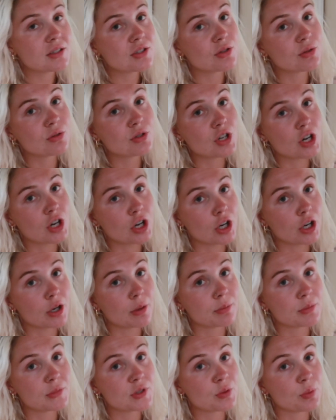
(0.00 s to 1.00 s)
to
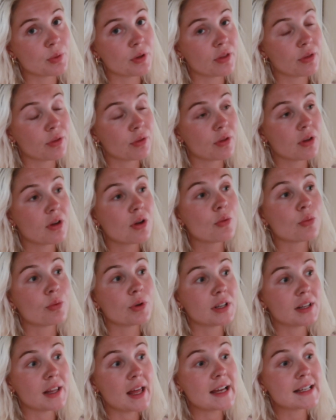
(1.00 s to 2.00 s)
terms with
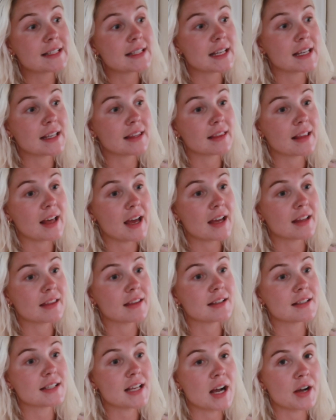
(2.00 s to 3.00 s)
realizing that
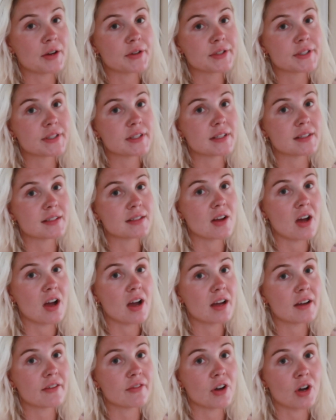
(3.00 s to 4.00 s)
this house does
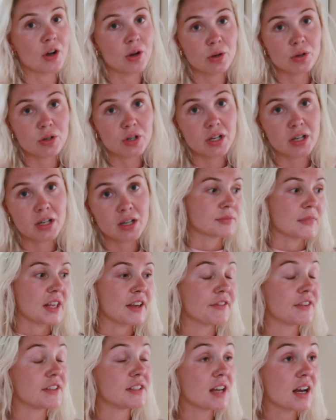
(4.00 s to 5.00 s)
not have oak.
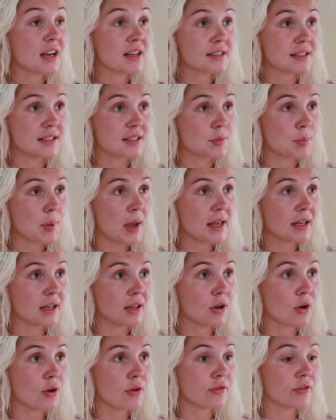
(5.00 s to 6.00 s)
If it does, it's
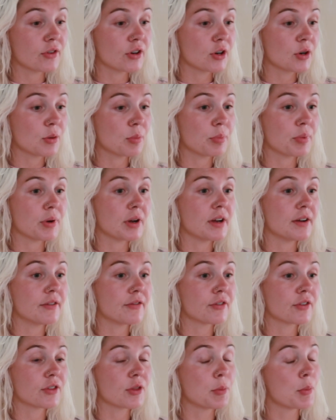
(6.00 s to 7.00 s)
painted over, but
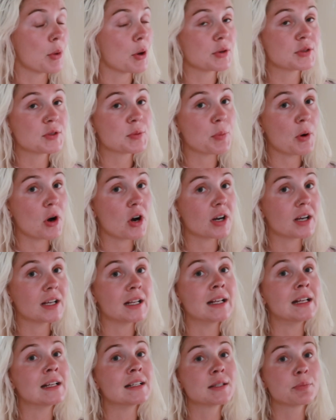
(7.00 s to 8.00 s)
for the most part
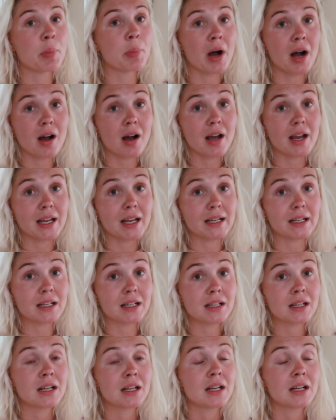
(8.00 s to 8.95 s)
it is pine.